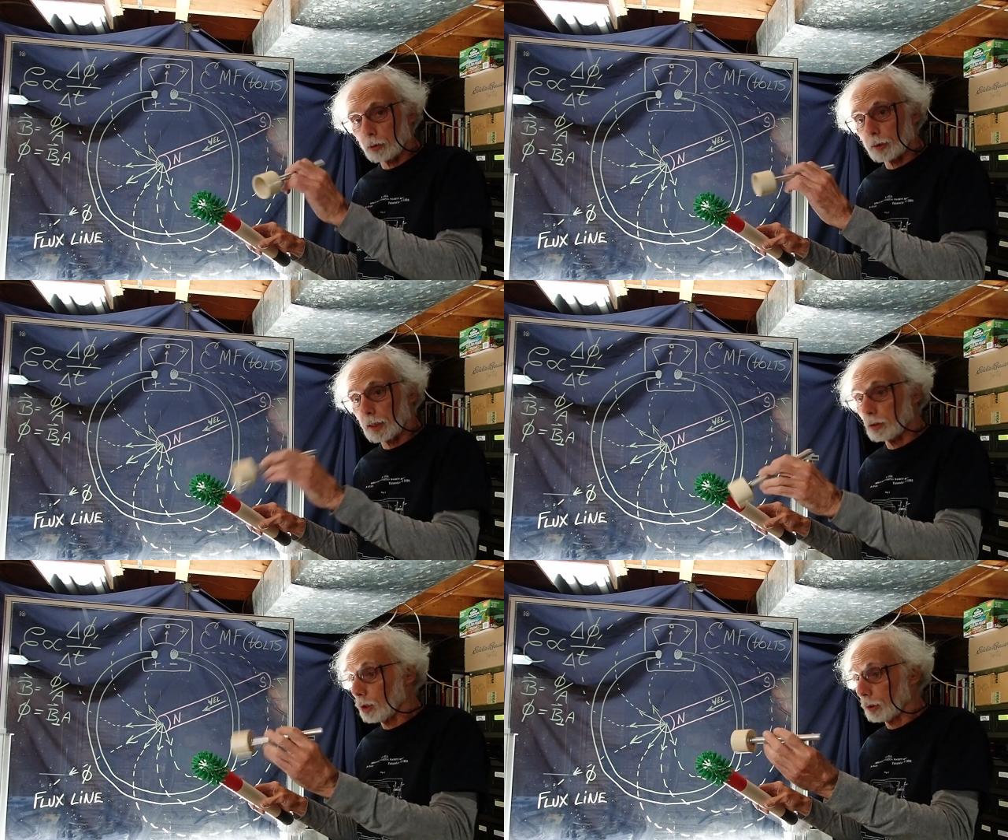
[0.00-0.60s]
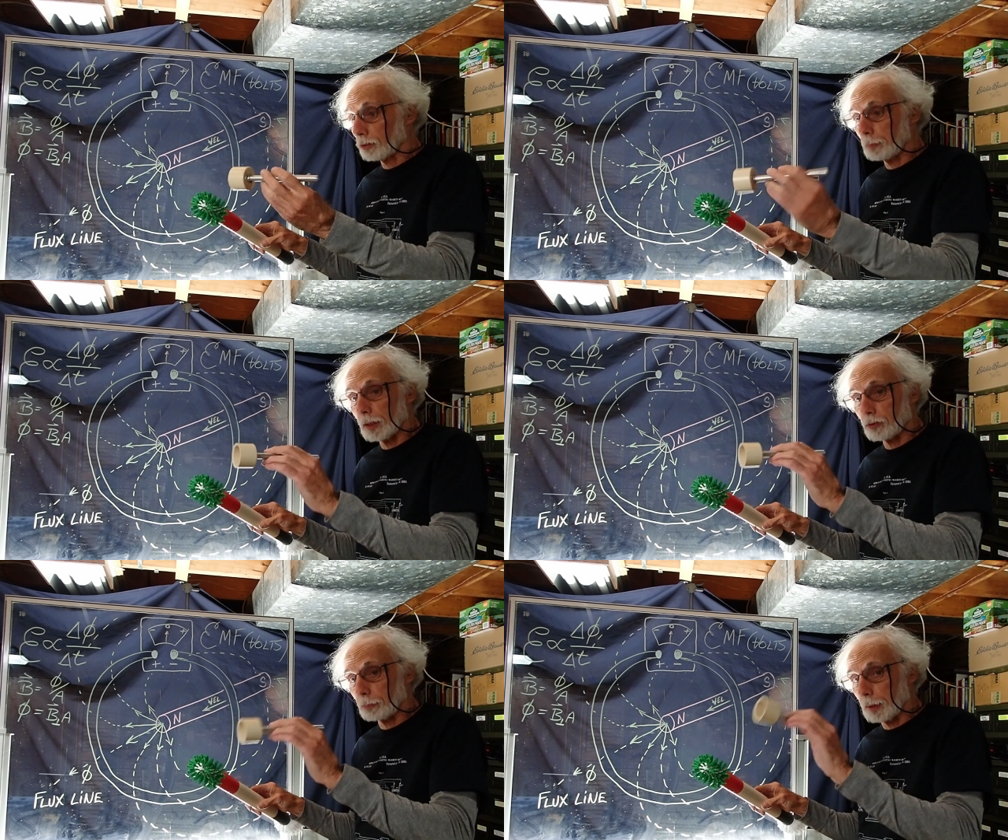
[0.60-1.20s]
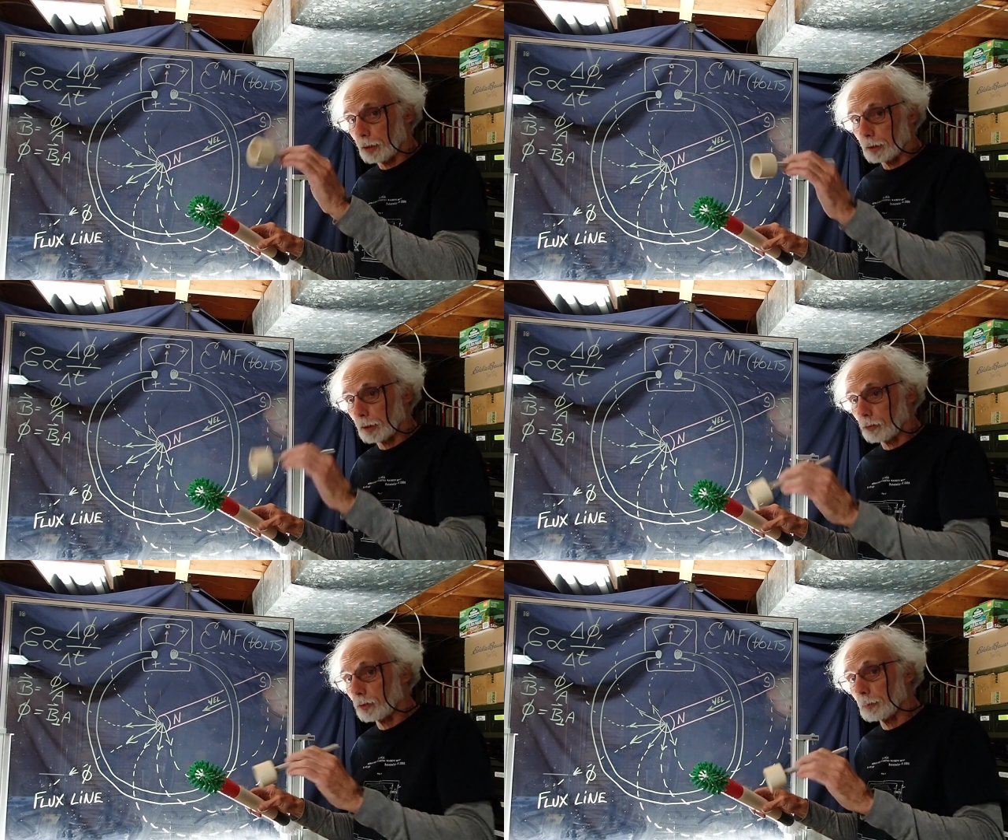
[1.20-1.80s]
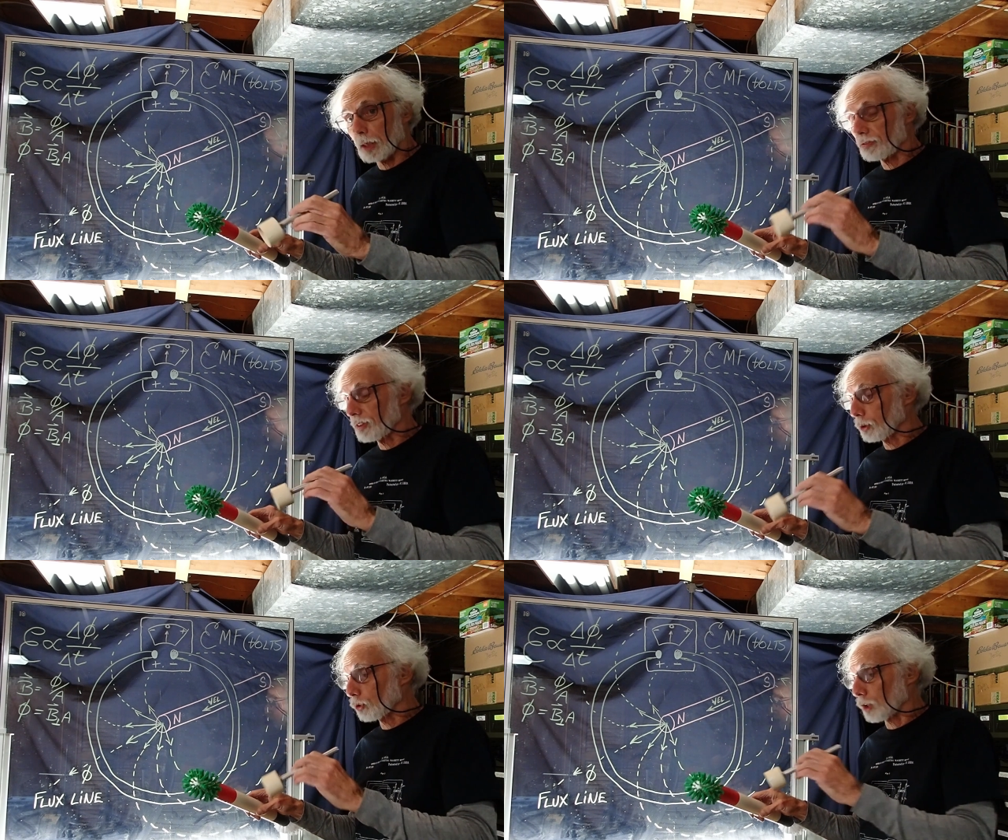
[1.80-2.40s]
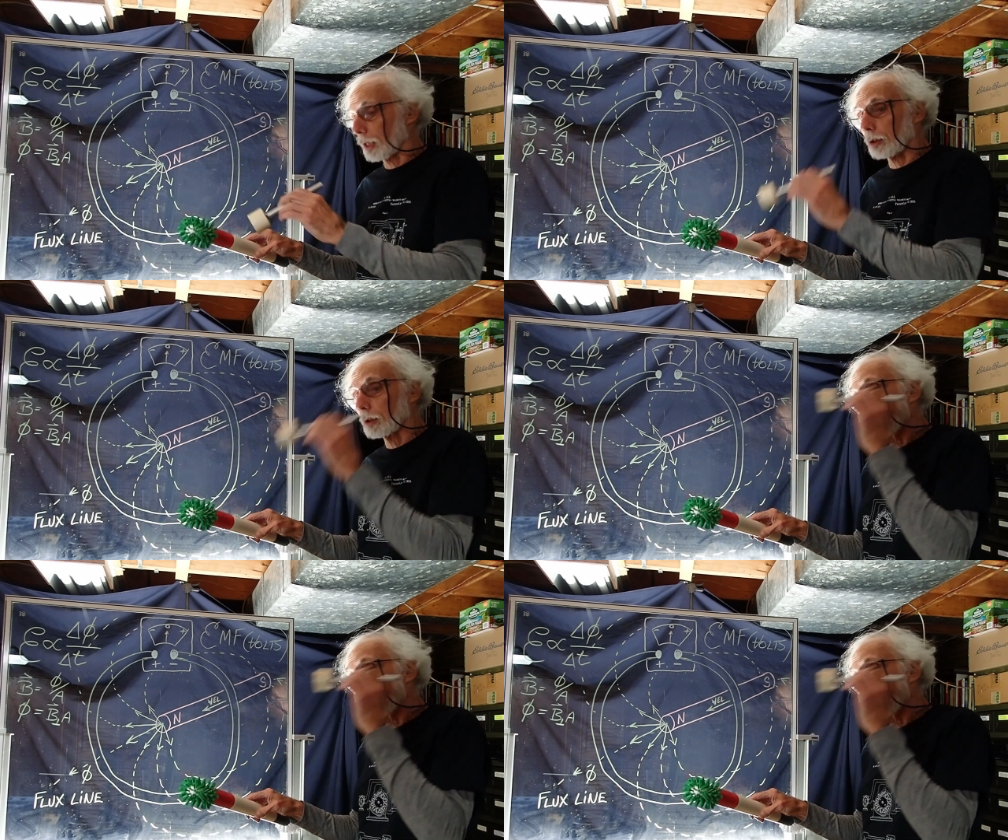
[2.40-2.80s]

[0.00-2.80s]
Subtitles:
okay, no expense spared. You can see my field checker.